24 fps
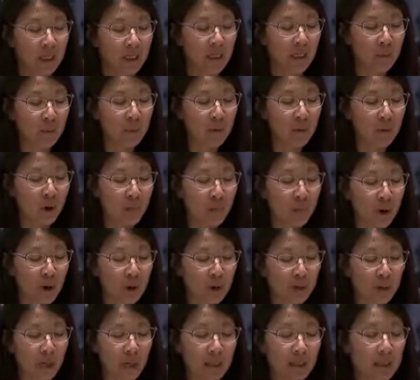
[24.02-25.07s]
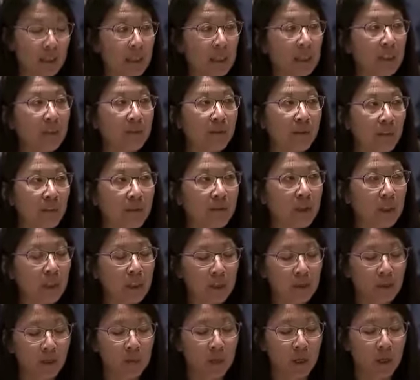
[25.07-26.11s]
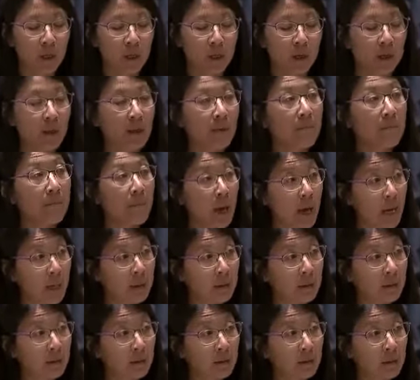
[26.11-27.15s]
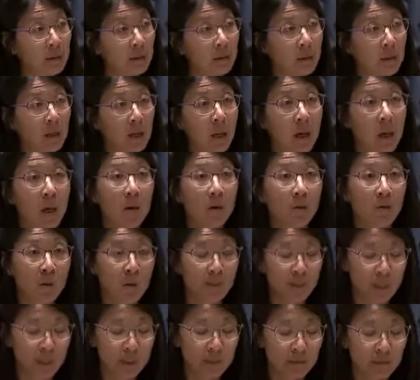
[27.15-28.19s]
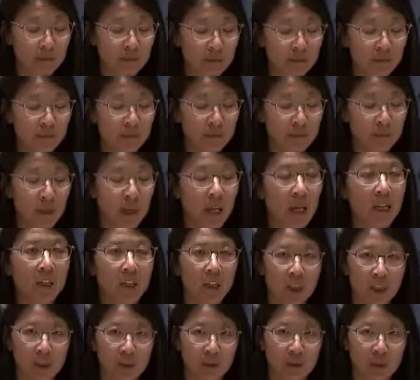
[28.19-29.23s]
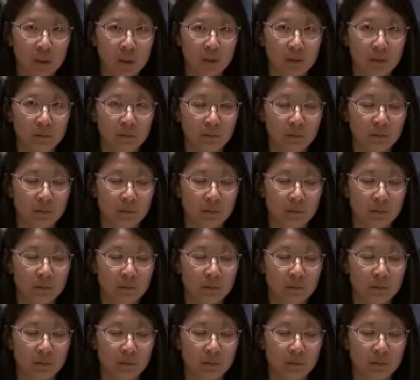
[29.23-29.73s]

They blew apart at least 50 men, women, and children.